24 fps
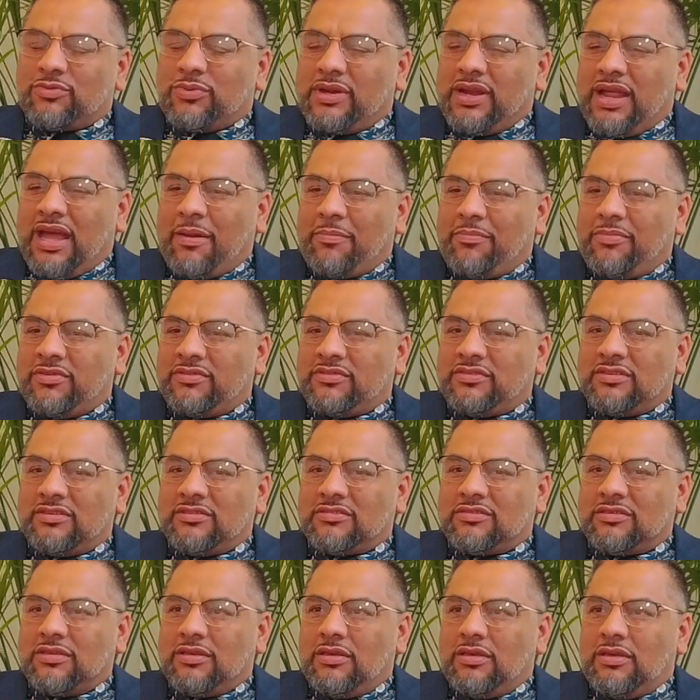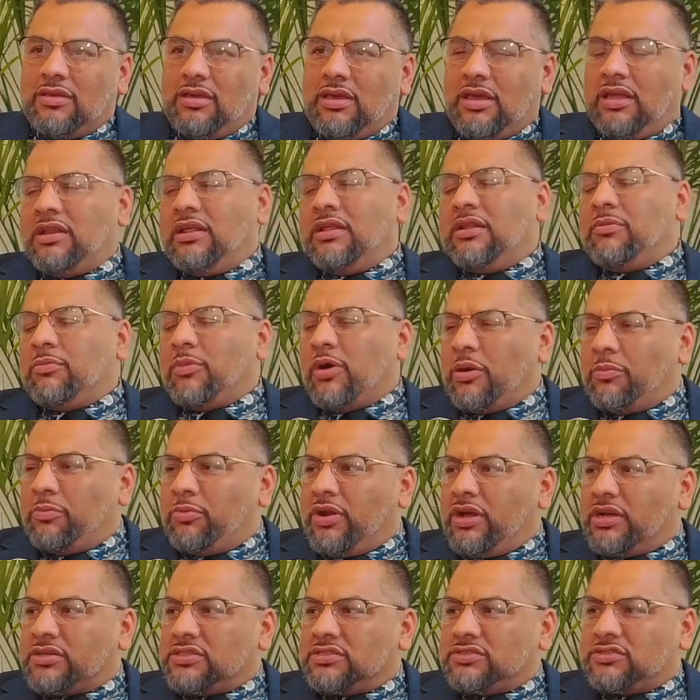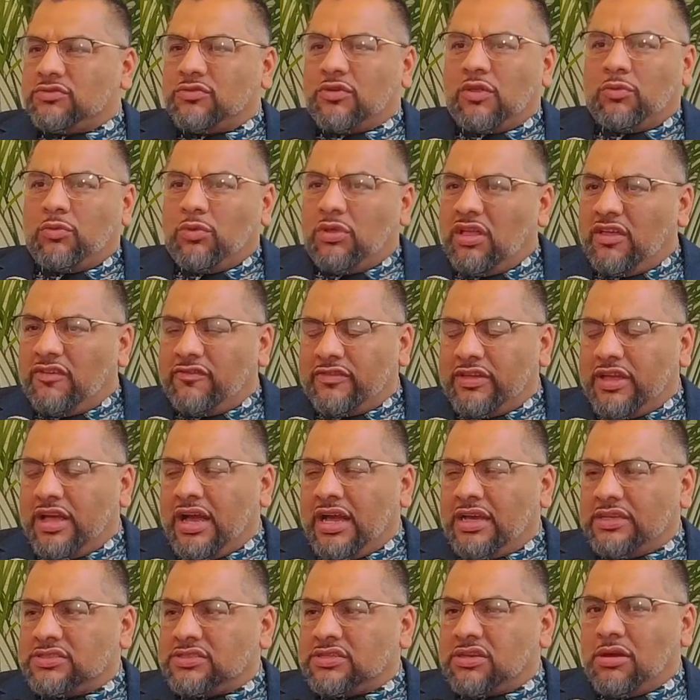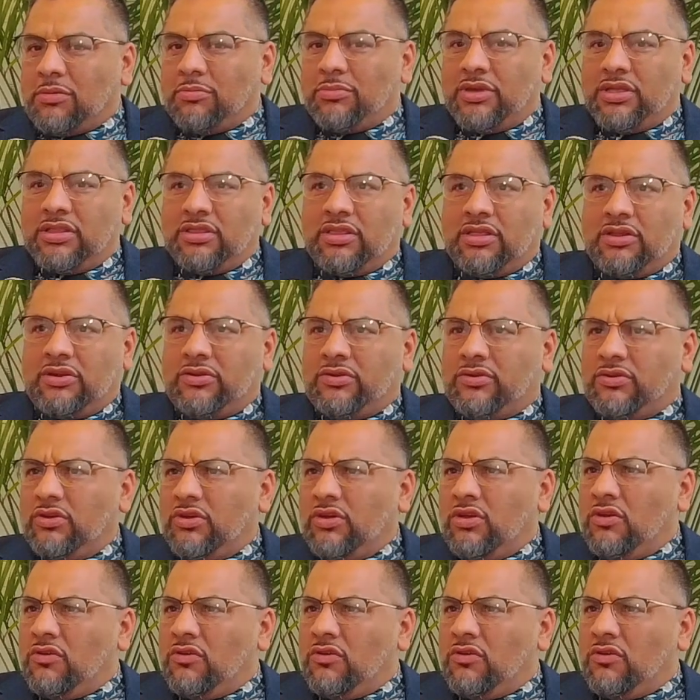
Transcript: what happens is, and in my practice as well, we'll have guys come in that are